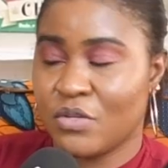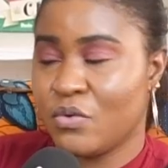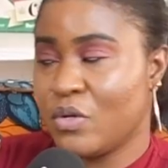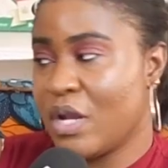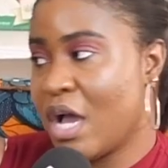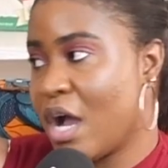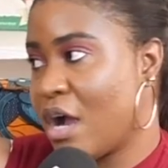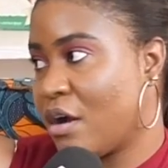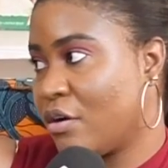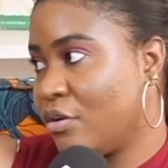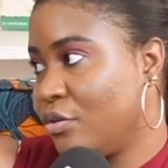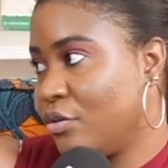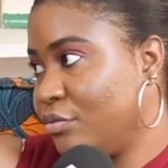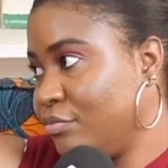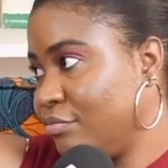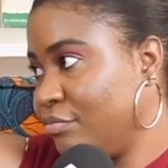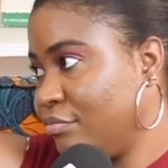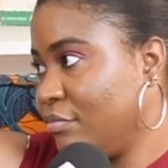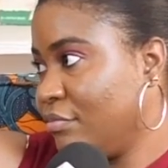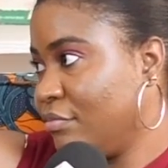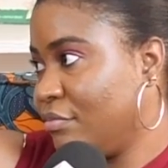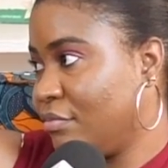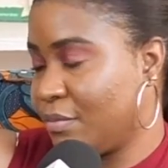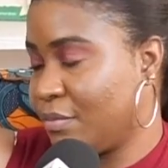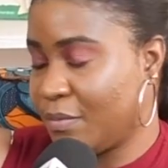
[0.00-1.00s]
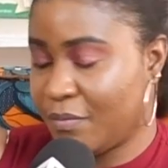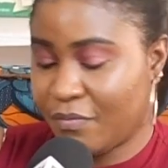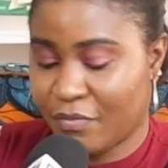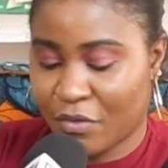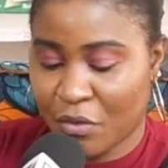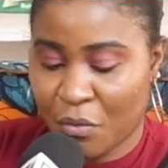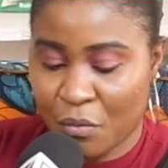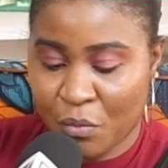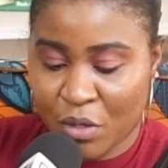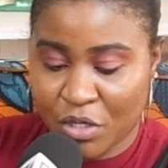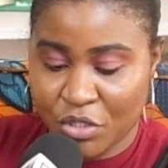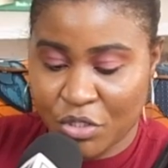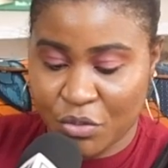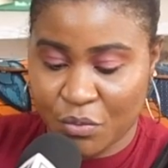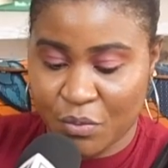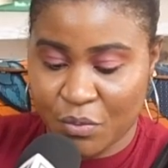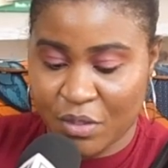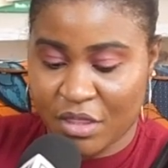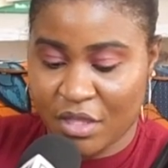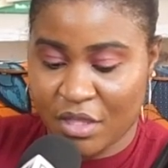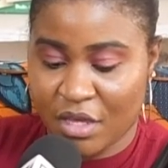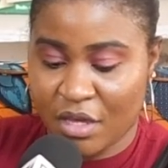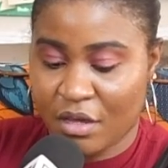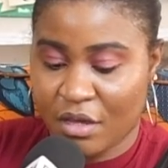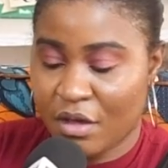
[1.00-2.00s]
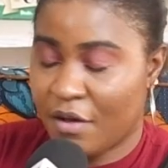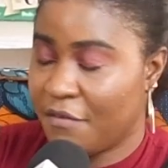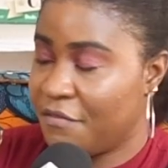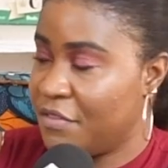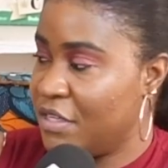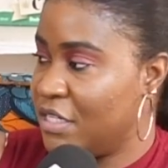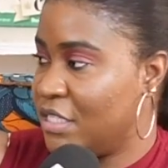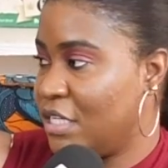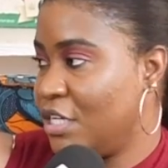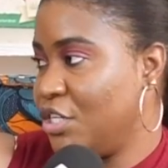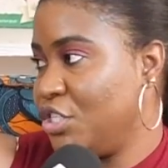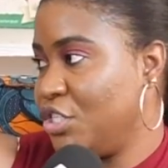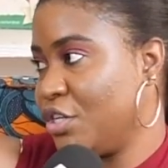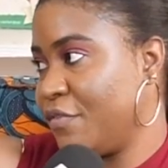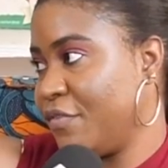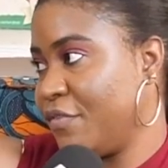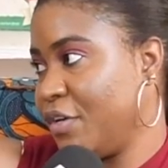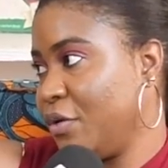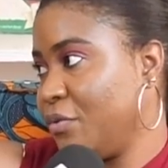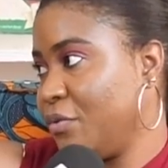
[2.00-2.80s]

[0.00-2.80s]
Naro, what do we think of this interview?